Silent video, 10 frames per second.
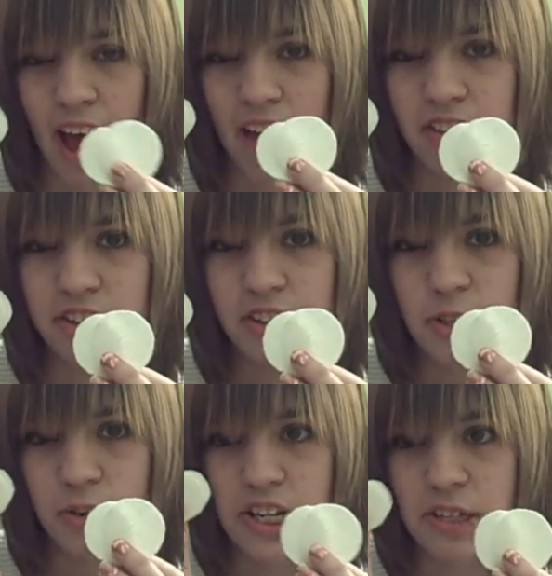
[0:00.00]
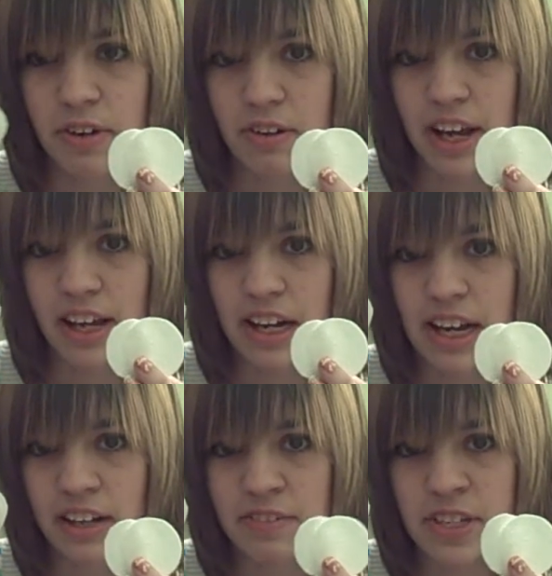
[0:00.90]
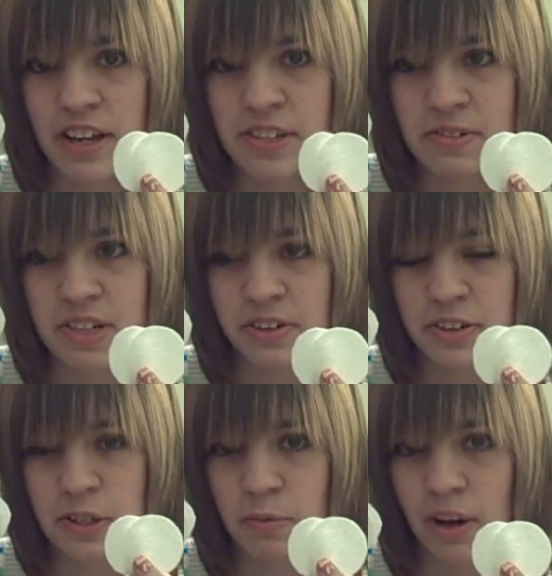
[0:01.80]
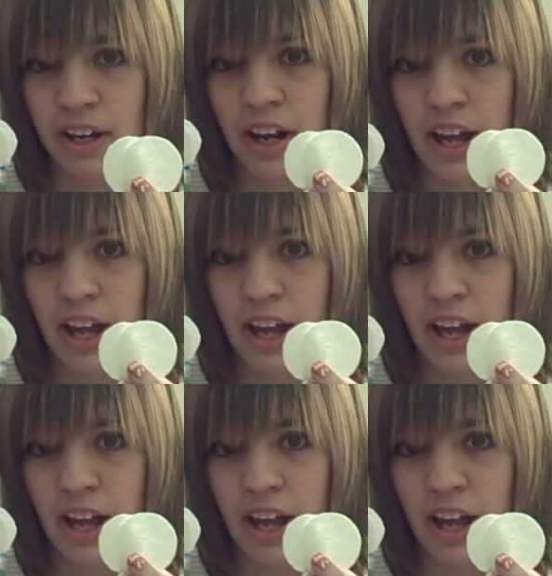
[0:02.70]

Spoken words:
and then just trace around any kind of size of circles you want.